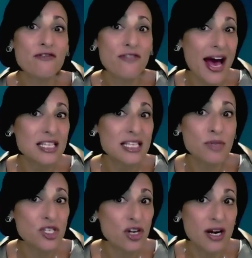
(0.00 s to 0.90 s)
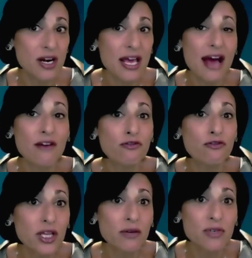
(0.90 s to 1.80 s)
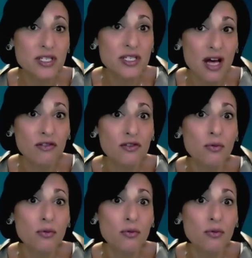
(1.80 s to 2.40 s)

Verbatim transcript: vast majority have fully resolved